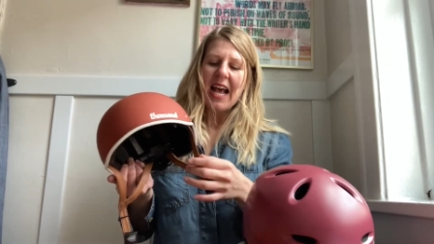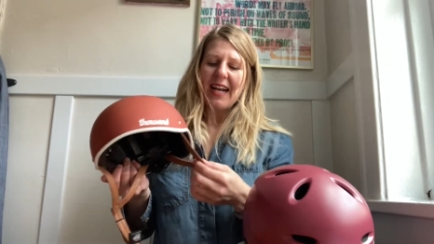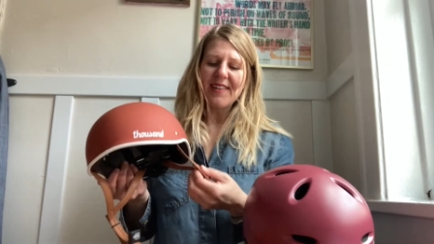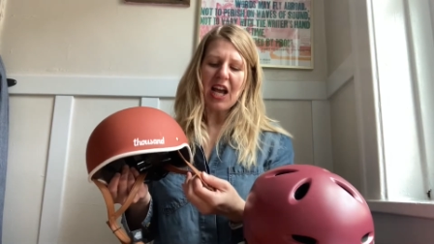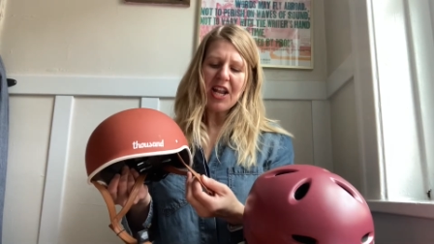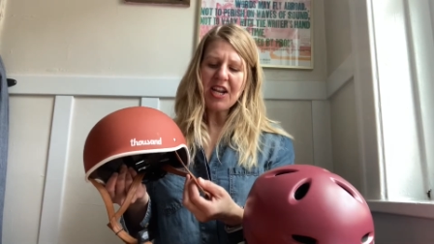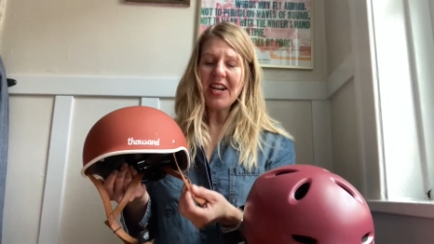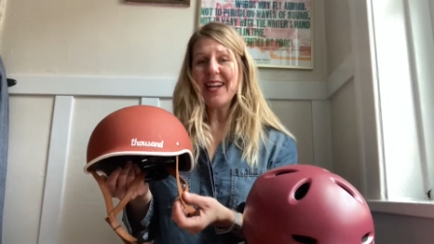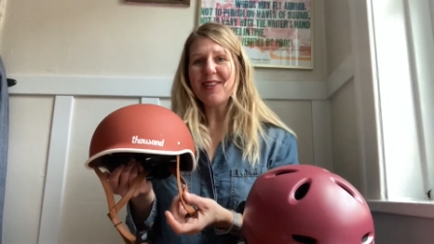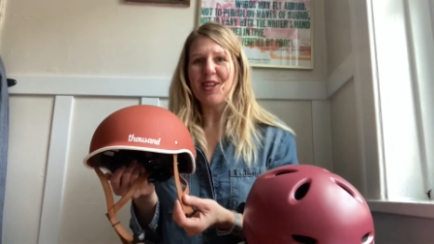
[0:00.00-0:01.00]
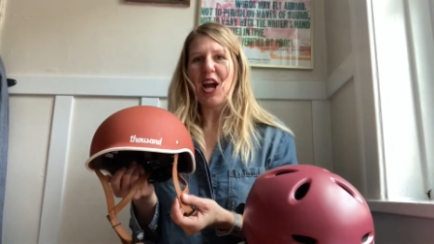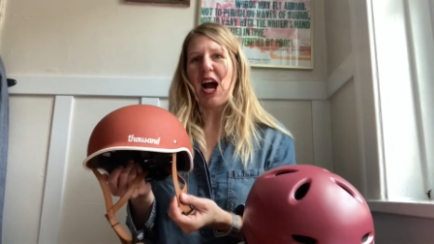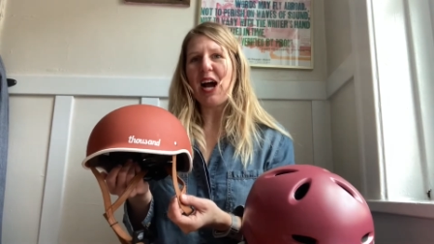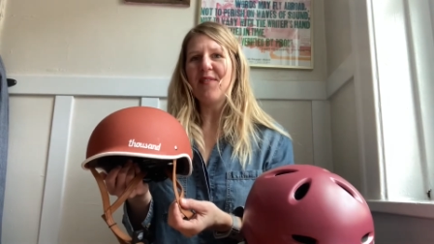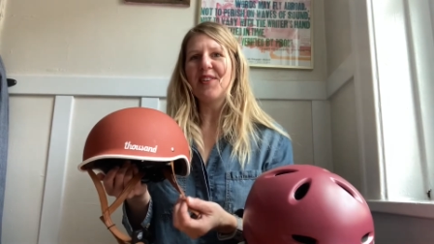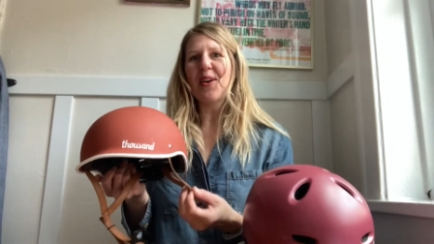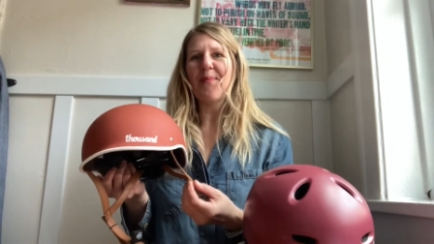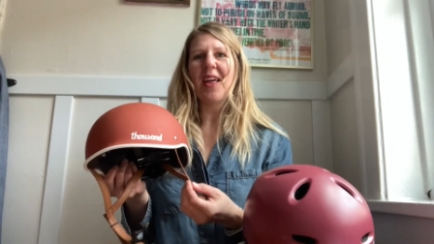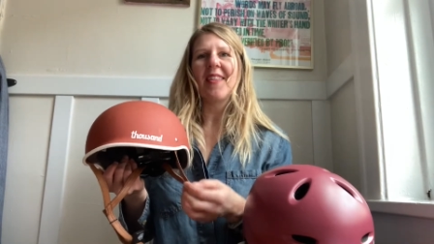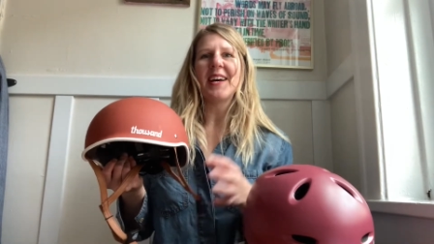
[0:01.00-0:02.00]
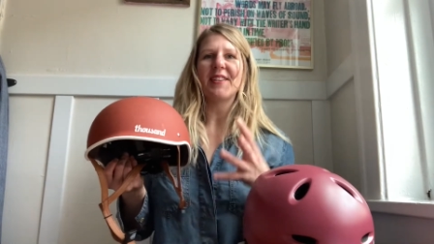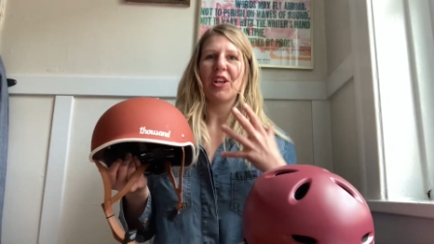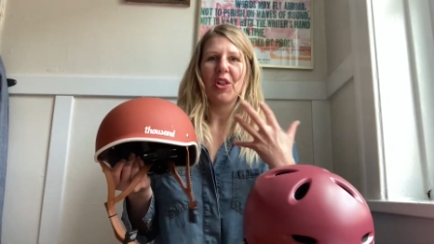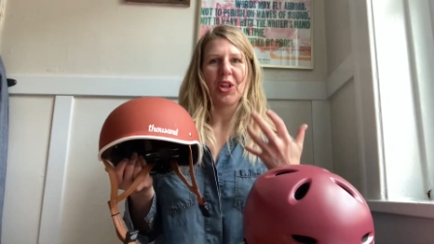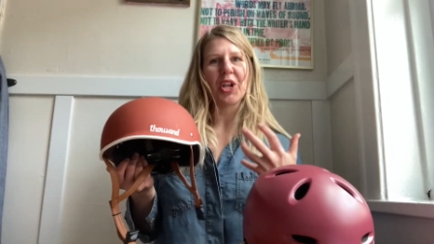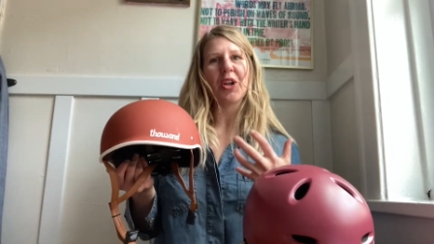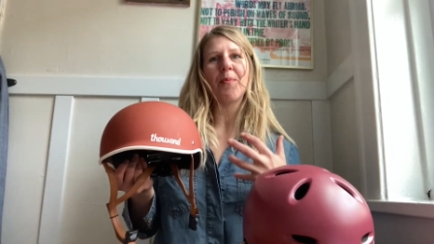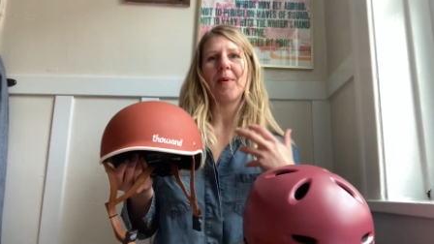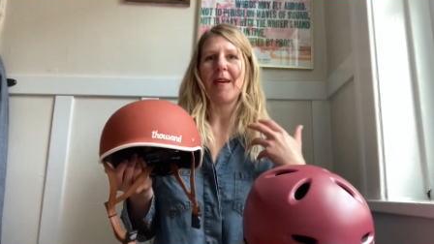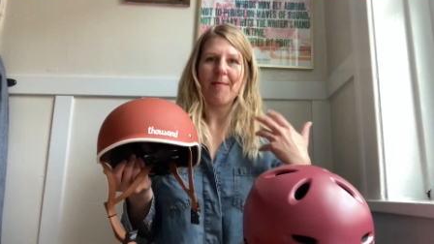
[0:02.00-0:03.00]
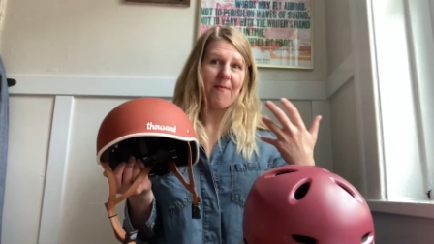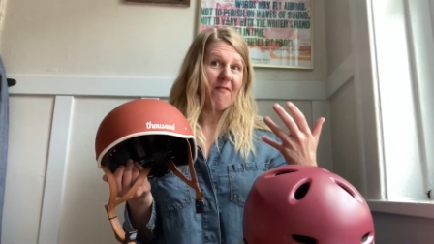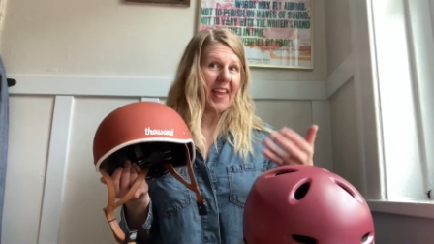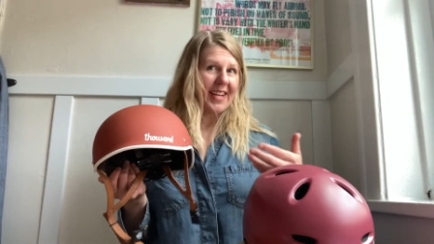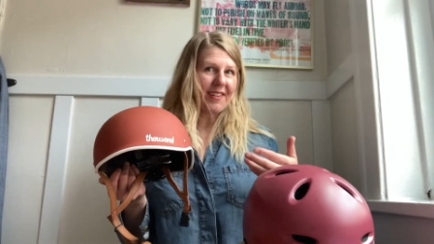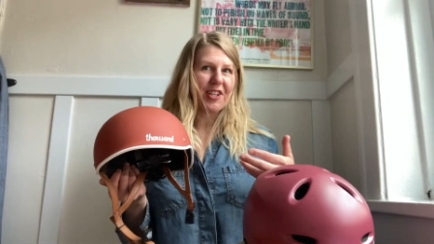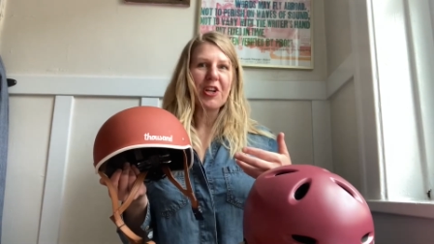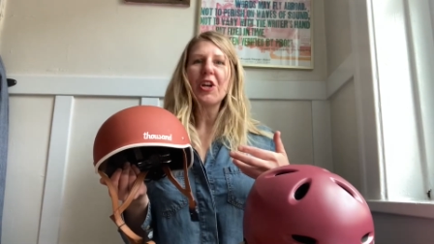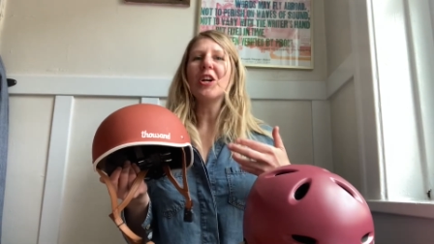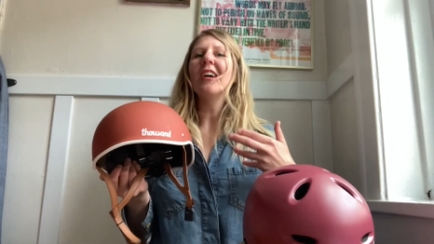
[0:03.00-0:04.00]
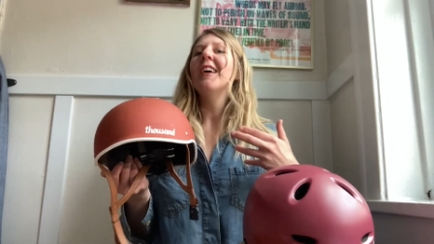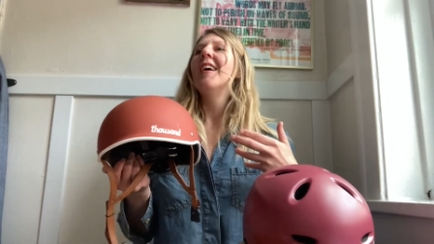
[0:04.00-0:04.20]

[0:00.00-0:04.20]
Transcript: It's kind of nice to have something that's a little bit fancier